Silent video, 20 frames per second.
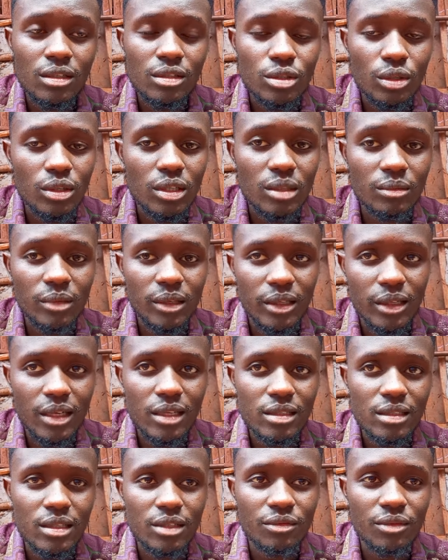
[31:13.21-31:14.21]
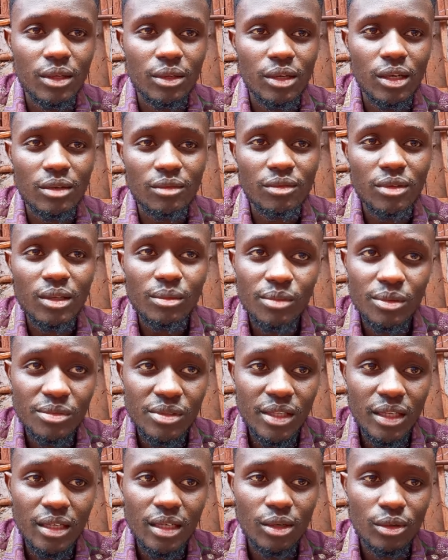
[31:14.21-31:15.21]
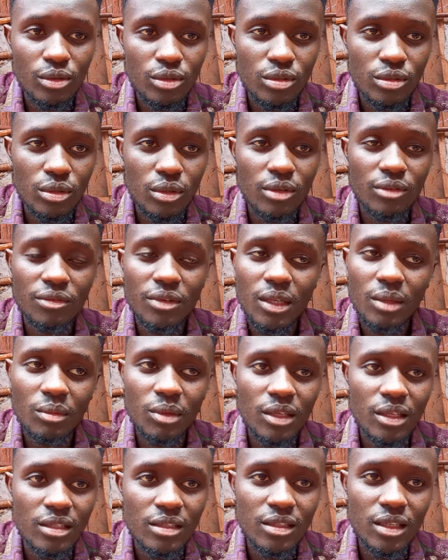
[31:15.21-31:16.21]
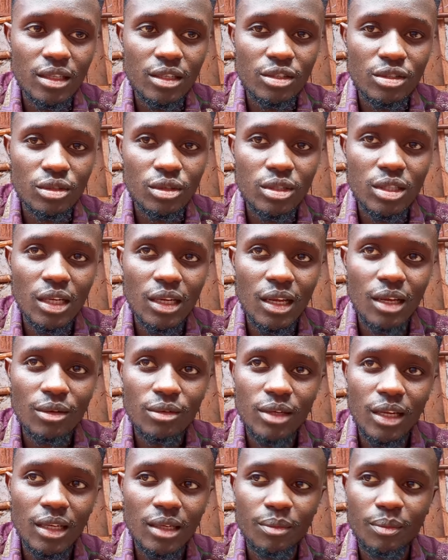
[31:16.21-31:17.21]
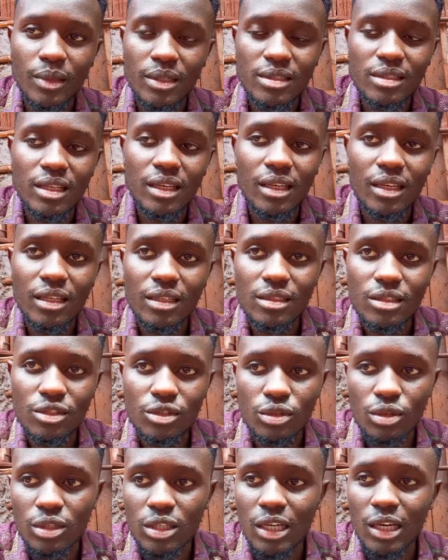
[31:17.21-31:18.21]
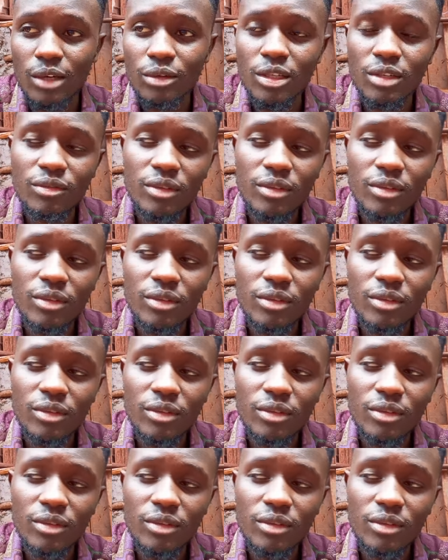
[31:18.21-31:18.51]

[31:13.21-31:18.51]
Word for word: Told him I asked if I can film inside. I was told filming inside is not allowed. Like past the gate it's not allowed.